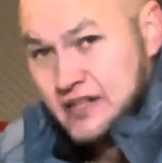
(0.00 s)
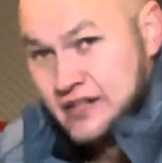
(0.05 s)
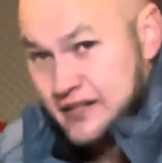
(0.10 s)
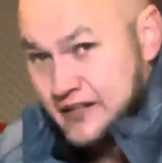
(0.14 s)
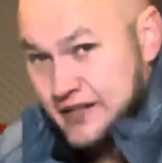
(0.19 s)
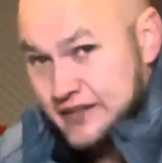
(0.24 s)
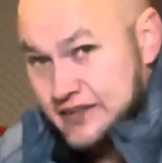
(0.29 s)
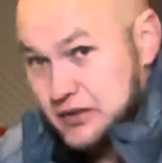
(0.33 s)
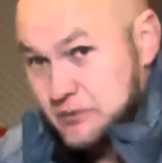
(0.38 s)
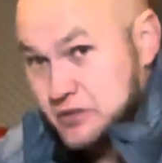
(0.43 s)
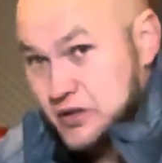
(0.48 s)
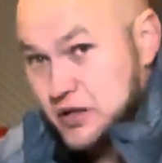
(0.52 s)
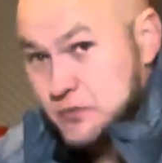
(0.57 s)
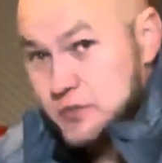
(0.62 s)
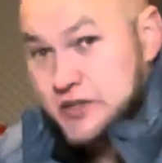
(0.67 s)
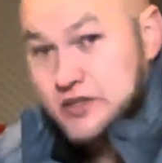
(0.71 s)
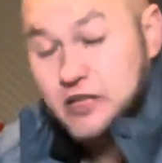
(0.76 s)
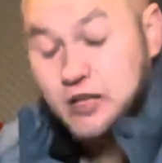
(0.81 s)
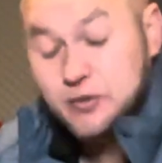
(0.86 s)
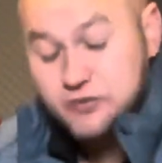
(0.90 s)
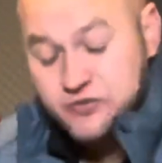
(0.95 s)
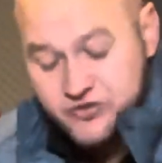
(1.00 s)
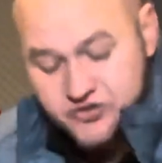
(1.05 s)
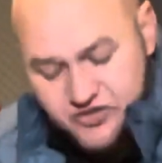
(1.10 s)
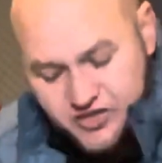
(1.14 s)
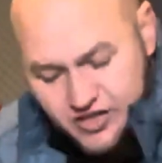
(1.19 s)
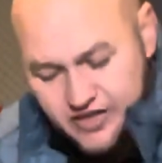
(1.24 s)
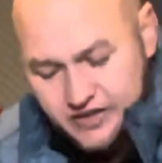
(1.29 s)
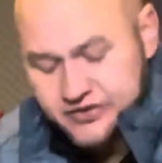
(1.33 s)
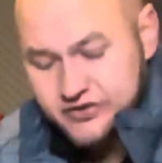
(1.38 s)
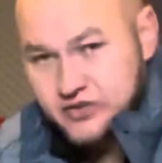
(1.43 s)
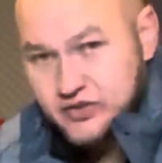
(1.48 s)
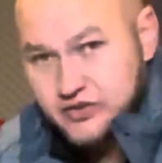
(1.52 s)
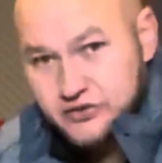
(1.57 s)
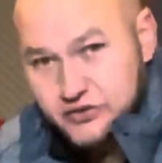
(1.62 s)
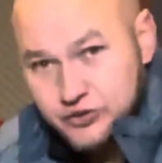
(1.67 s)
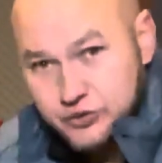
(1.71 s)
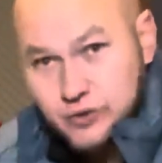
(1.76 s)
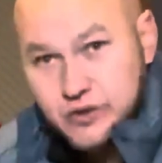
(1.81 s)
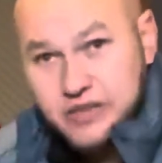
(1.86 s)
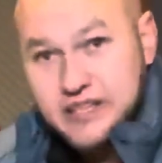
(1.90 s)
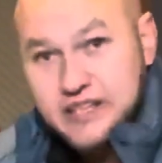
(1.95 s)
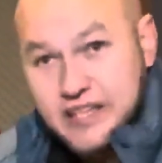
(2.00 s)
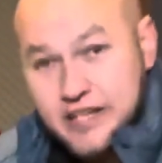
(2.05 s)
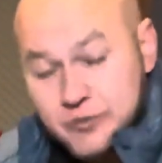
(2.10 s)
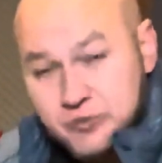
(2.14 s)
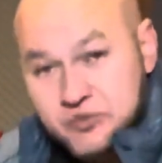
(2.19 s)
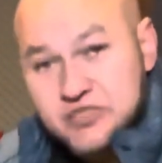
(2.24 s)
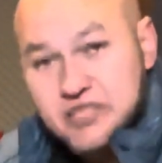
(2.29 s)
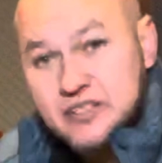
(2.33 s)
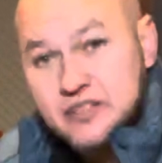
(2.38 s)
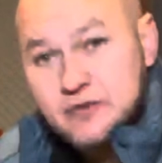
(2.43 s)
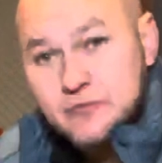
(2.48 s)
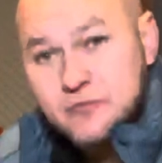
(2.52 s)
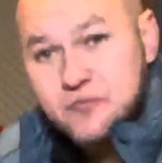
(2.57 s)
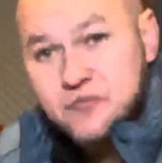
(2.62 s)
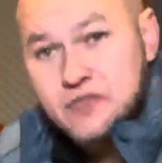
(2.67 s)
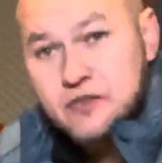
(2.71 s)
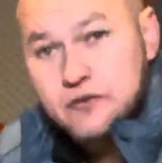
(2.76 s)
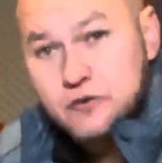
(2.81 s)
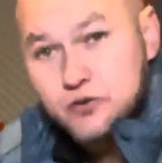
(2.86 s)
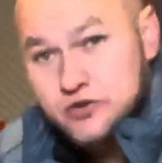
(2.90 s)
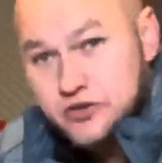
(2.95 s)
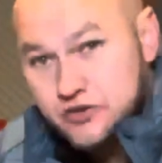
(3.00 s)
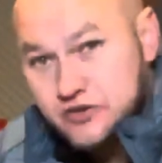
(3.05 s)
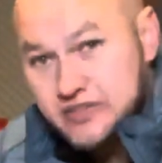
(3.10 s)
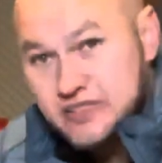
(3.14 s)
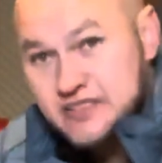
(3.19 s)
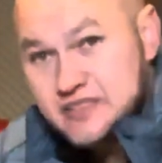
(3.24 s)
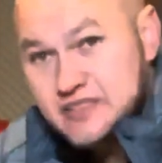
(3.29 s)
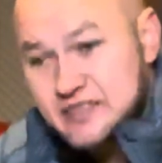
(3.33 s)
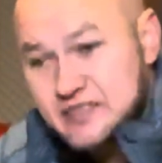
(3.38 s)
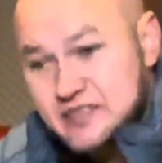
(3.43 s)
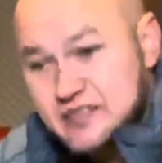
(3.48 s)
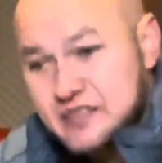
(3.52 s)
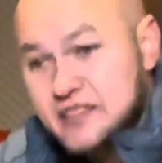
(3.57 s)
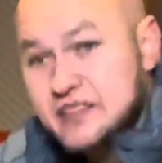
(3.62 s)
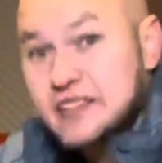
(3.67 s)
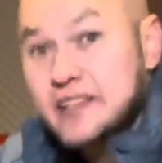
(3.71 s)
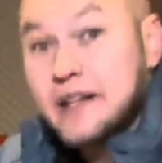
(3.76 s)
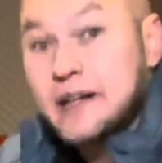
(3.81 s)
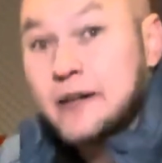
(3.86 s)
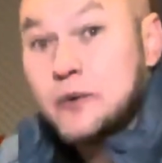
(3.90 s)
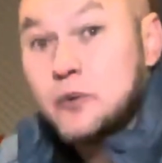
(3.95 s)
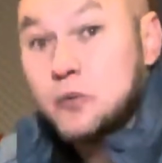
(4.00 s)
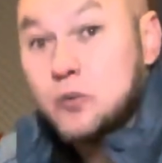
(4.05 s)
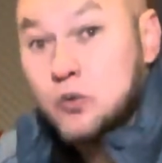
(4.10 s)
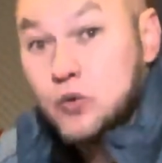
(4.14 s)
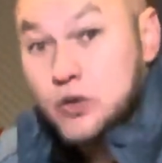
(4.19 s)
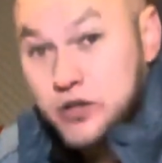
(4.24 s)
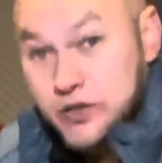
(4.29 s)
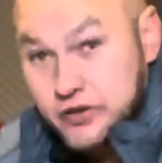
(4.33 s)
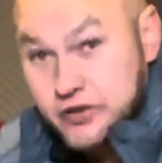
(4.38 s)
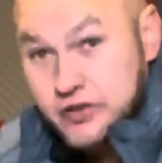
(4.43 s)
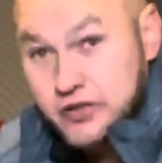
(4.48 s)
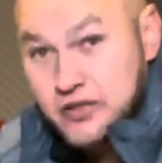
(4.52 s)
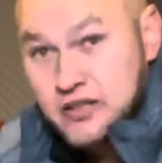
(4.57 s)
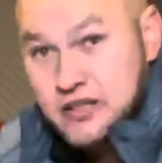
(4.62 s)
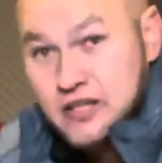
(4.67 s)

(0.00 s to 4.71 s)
At the moment, I'm just doing Epson for the reason they work.